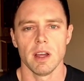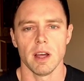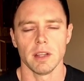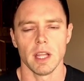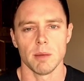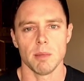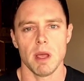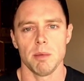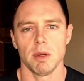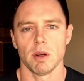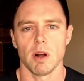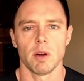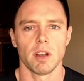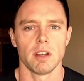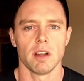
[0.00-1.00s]
and then maybe
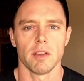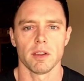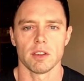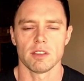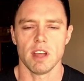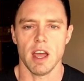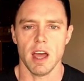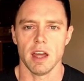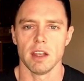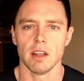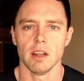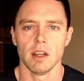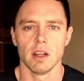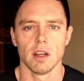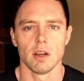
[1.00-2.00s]
around another 10
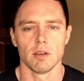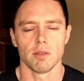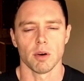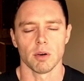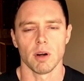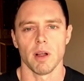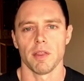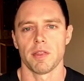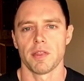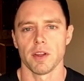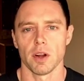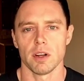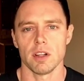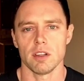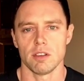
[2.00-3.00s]
for around
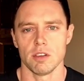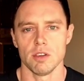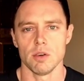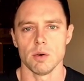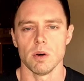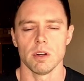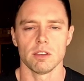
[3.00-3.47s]
32.